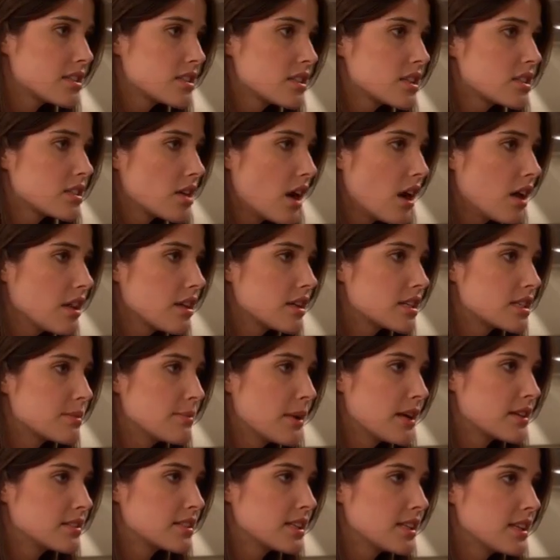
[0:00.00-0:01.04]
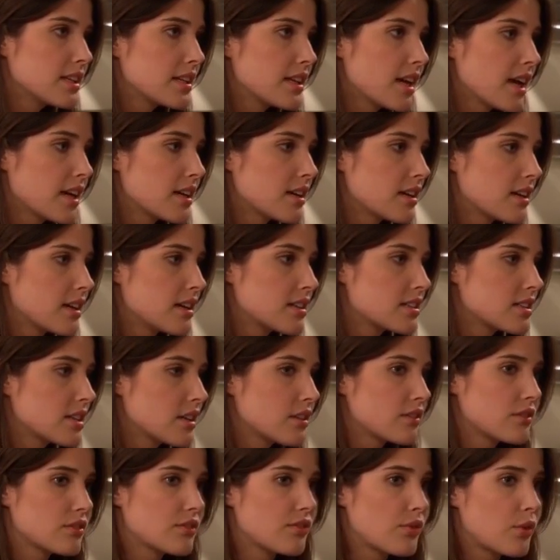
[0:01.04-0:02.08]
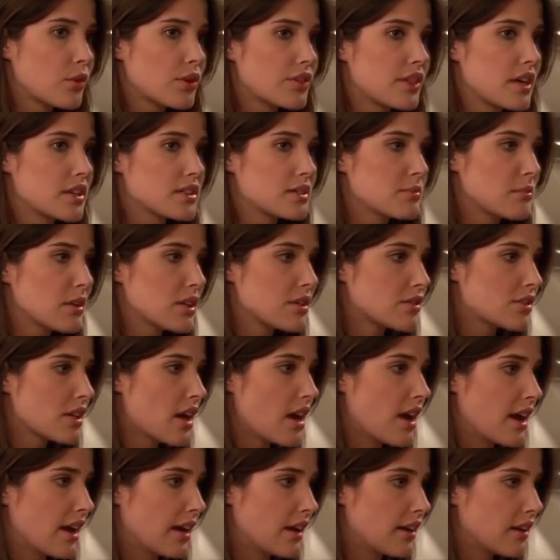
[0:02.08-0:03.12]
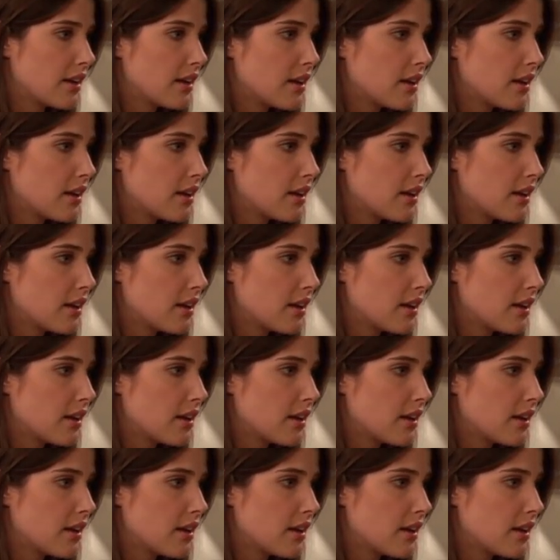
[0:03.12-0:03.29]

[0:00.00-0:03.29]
It's the tallest mountain in Canada. It's like 4,000 meters high.